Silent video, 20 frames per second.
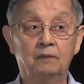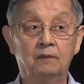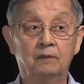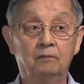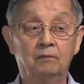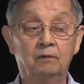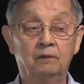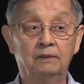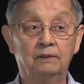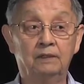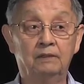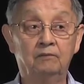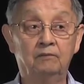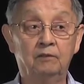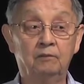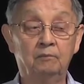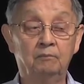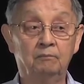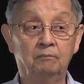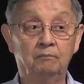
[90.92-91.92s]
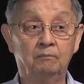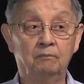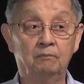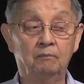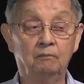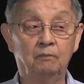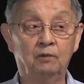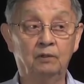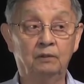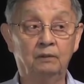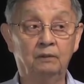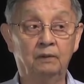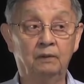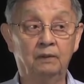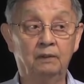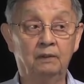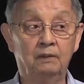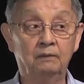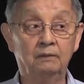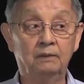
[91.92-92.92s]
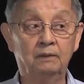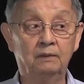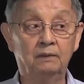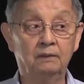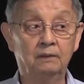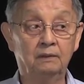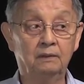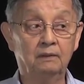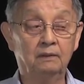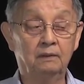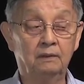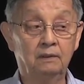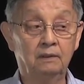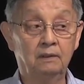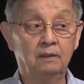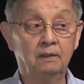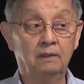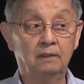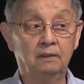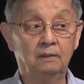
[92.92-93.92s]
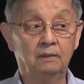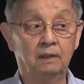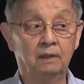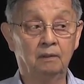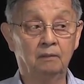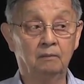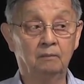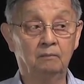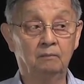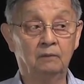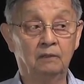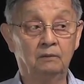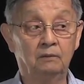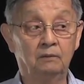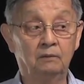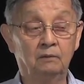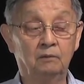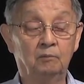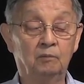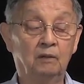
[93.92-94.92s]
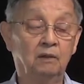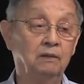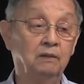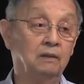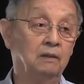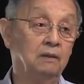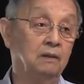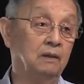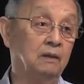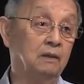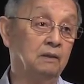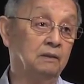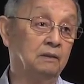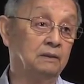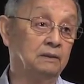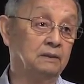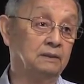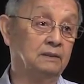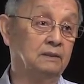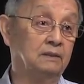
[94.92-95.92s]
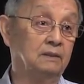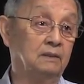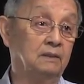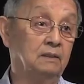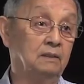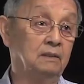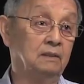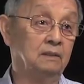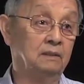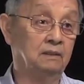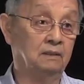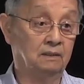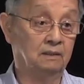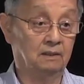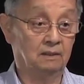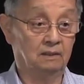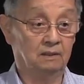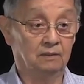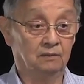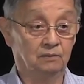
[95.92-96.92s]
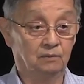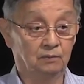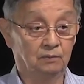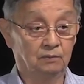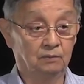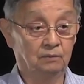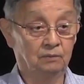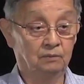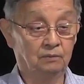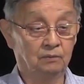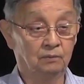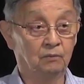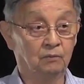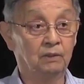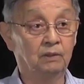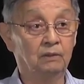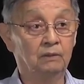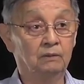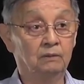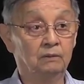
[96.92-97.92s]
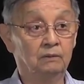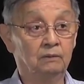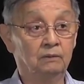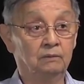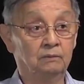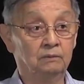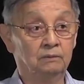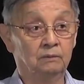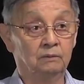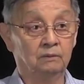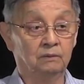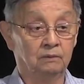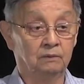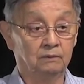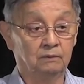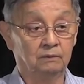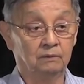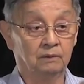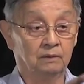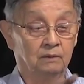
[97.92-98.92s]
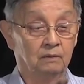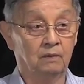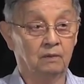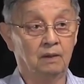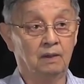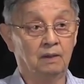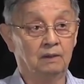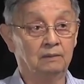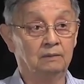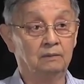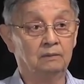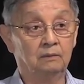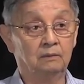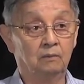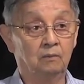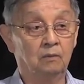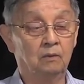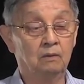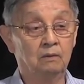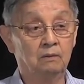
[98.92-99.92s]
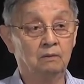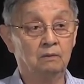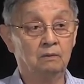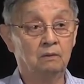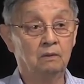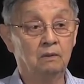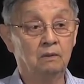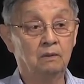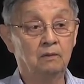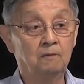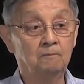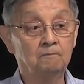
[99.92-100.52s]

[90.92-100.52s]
There were several mortuary houses that my older brother and I could see through the windows or through the cracks in the wall.